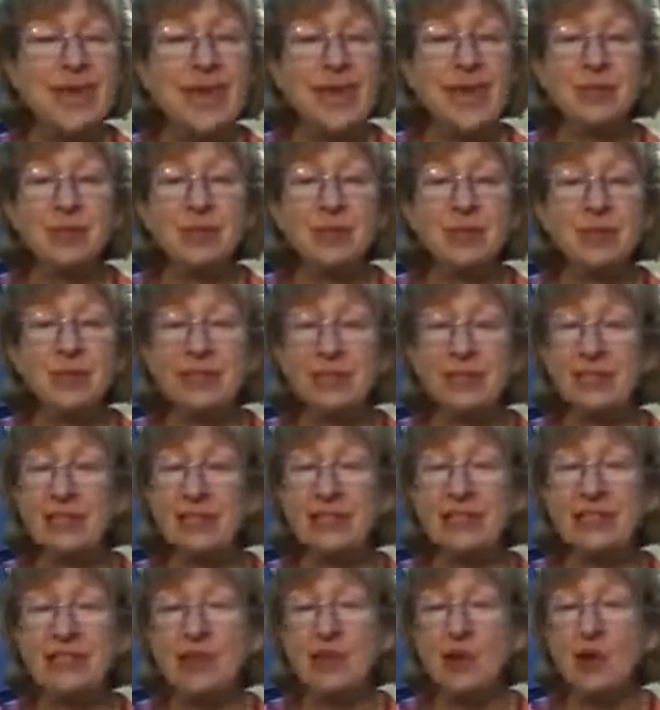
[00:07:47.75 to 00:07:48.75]
able to
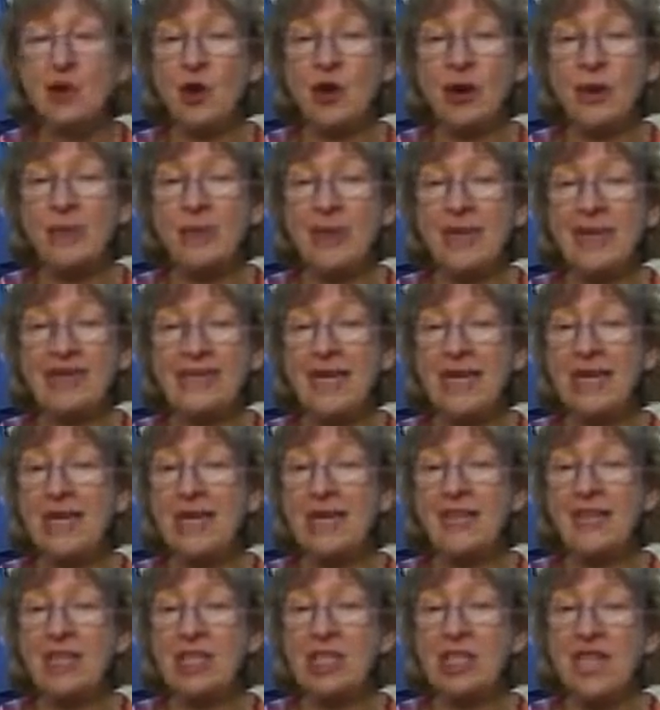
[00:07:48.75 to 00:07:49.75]
transform by
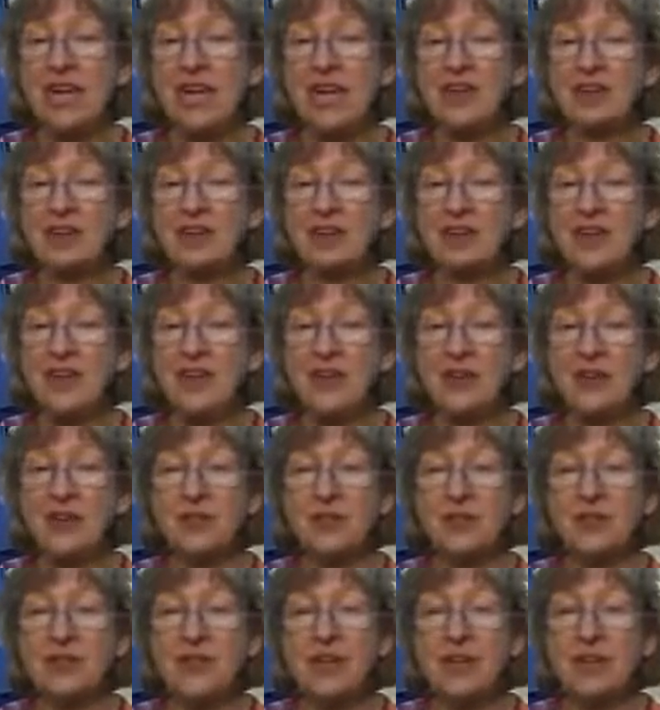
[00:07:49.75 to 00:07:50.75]
taking the lives of
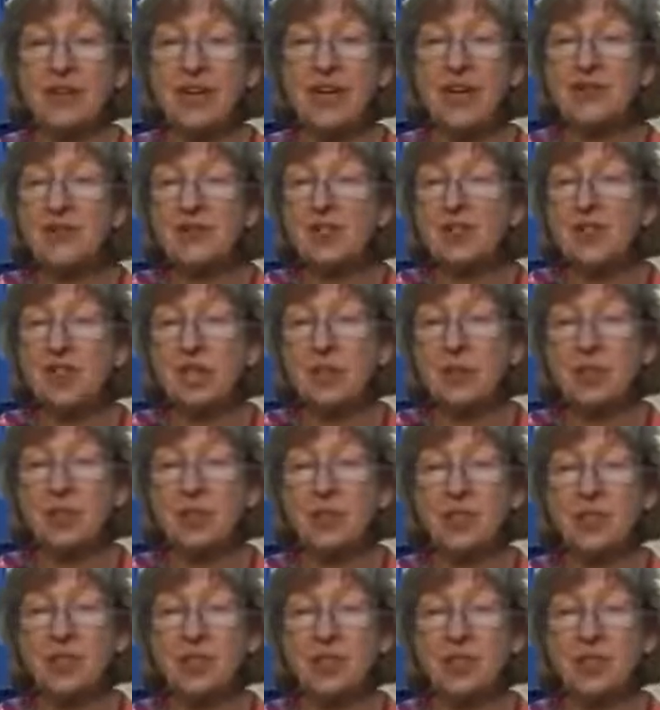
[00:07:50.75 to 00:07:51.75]
others as a
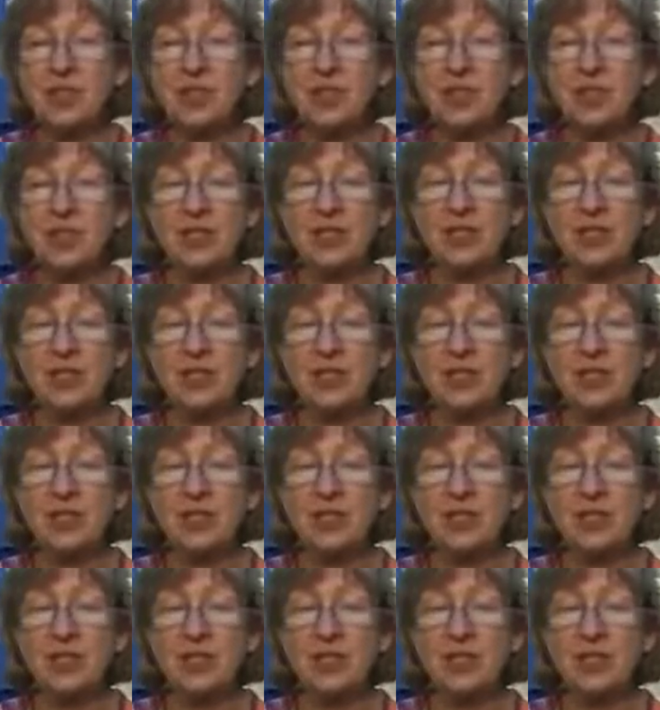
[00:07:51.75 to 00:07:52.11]
shapeshifter.